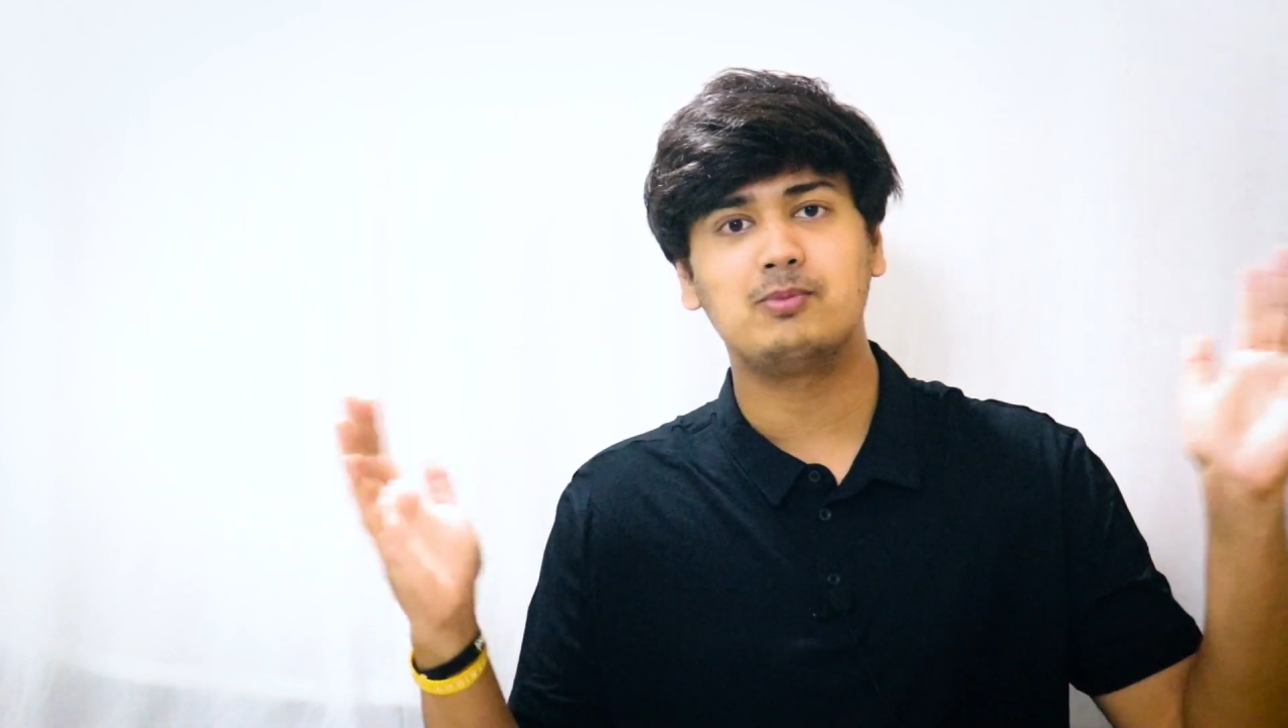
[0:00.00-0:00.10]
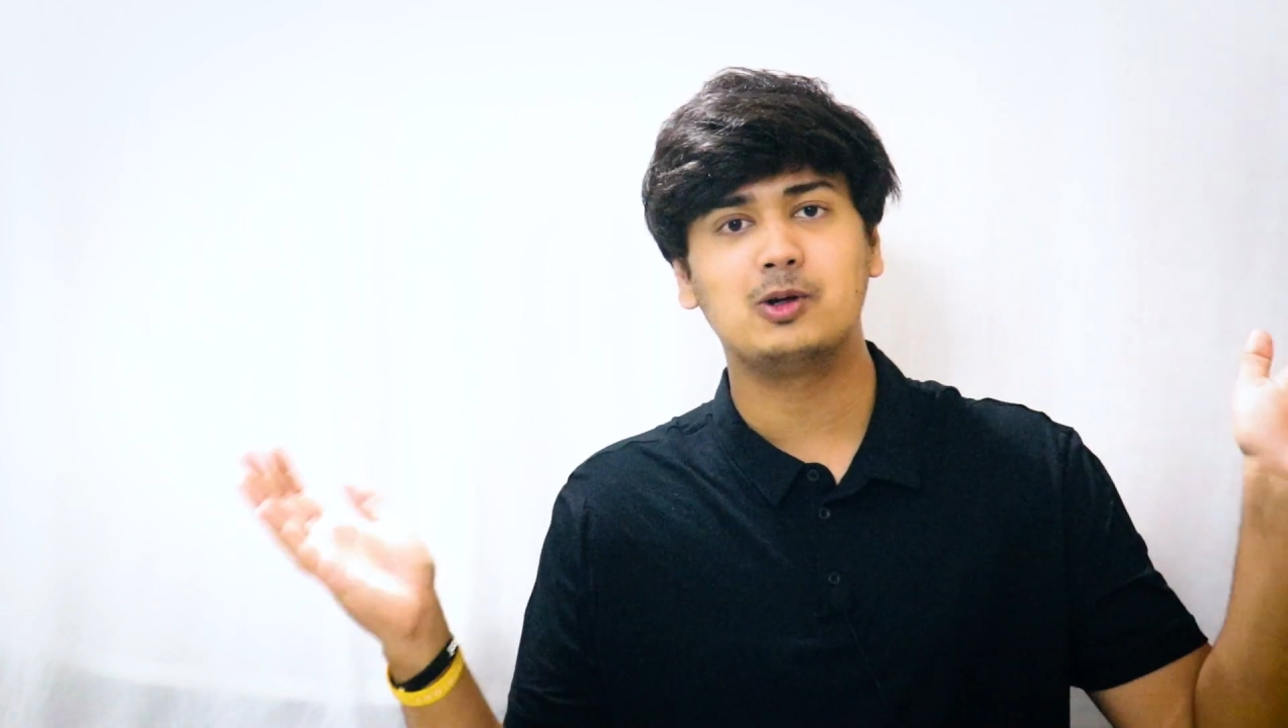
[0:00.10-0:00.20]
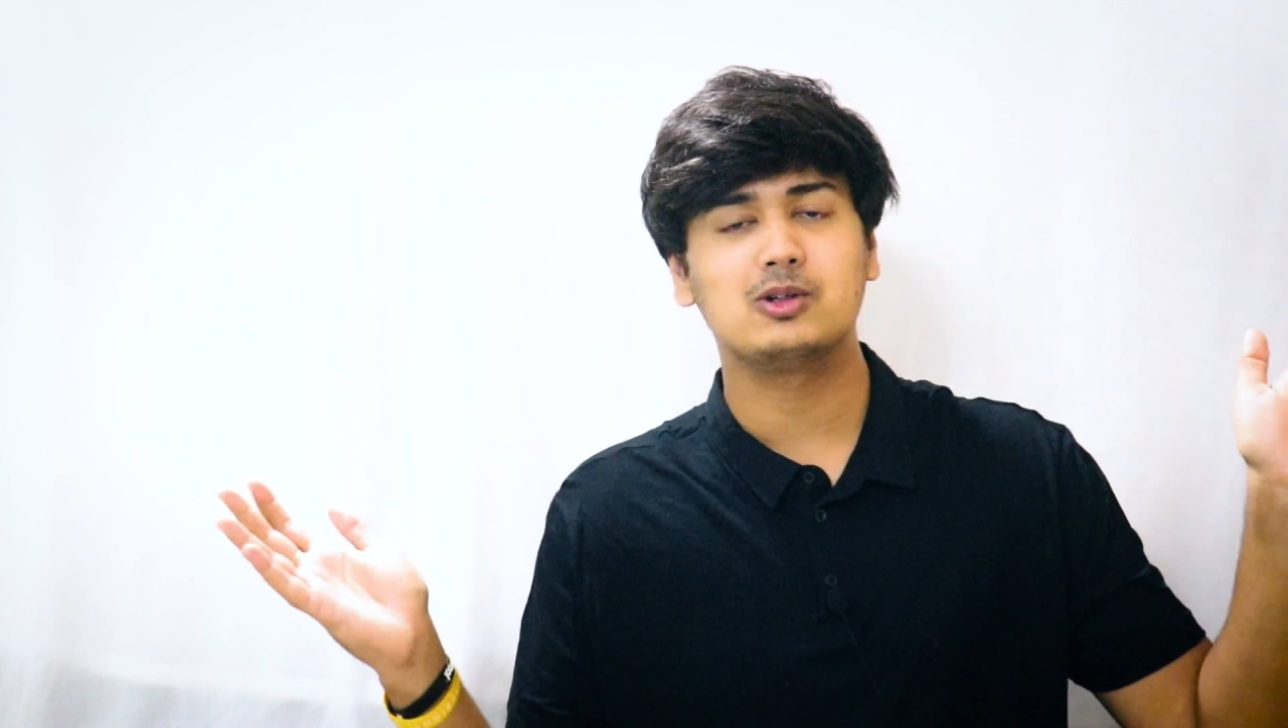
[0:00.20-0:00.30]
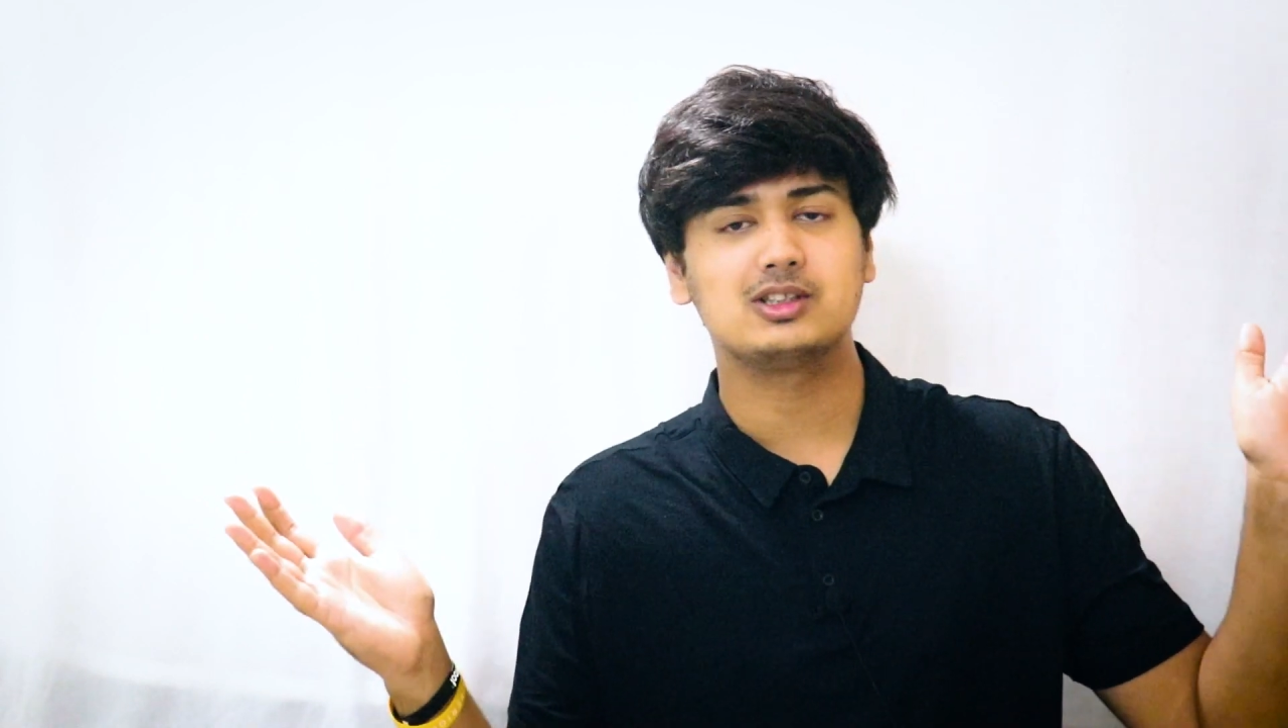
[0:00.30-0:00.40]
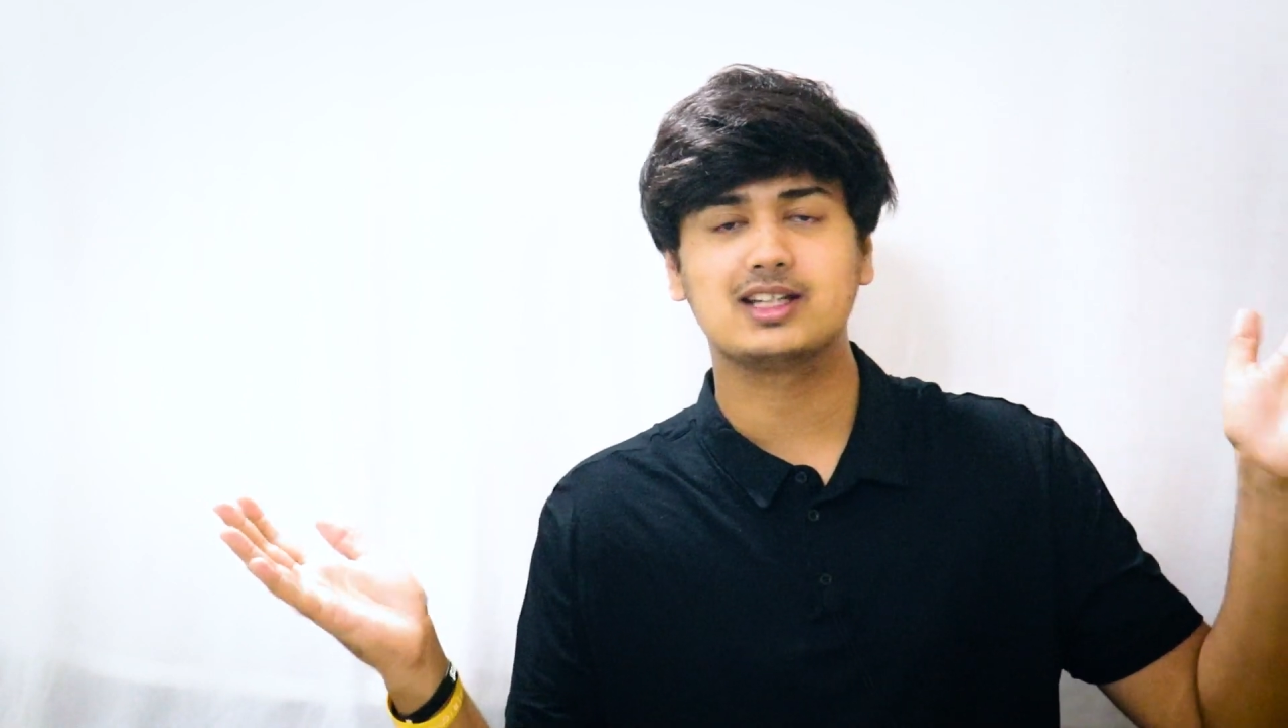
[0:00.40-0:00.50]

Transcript: upload